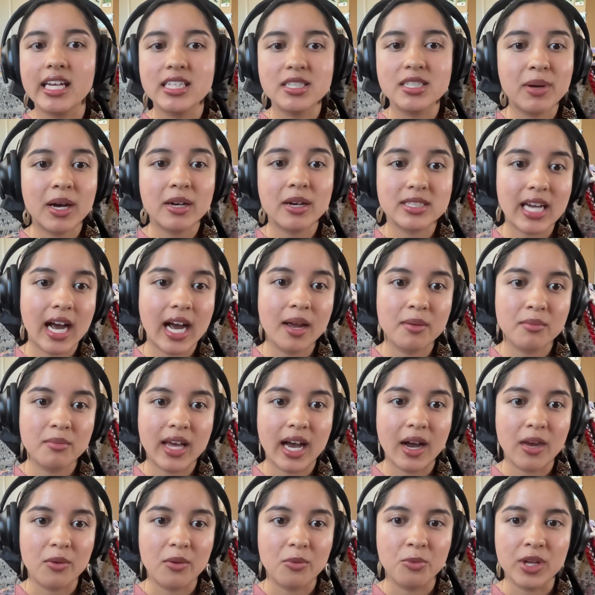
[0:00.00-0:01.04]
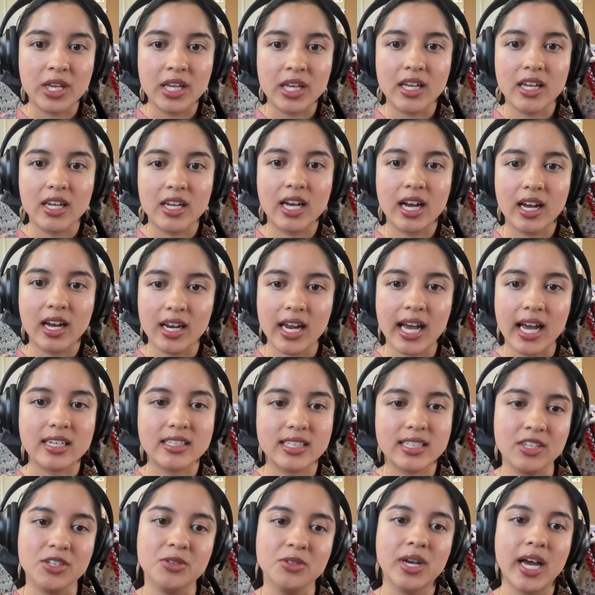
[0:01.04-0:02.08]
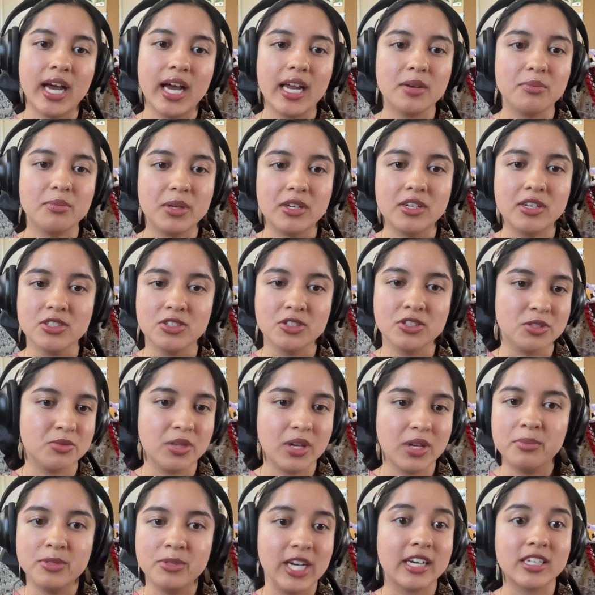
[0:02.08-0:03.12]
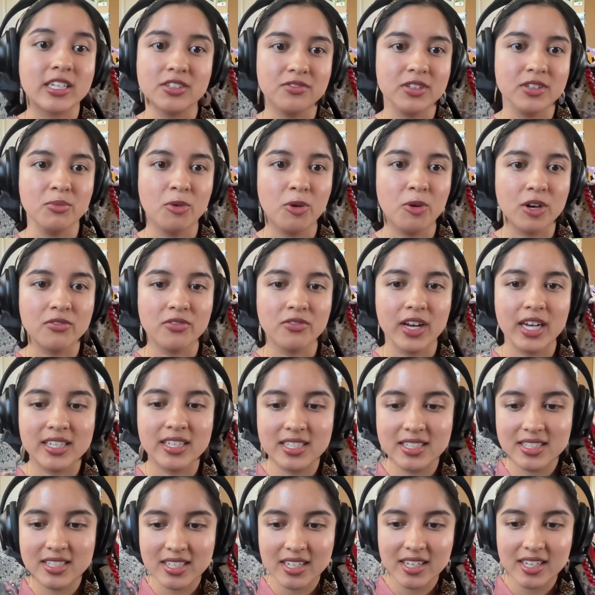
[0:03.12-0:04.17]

about time that we connect and unite because there's objectively more of us.